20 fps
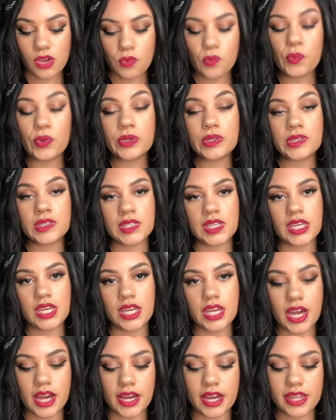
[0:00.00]
we'll
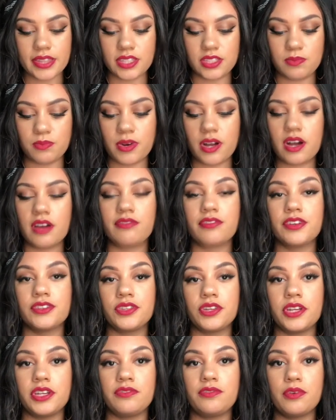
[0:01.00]
see. I got this bra for
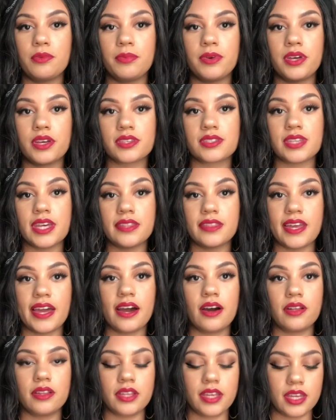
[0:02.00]
$34 at the
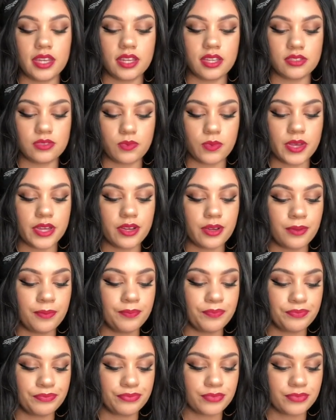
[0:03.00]
outlet as well.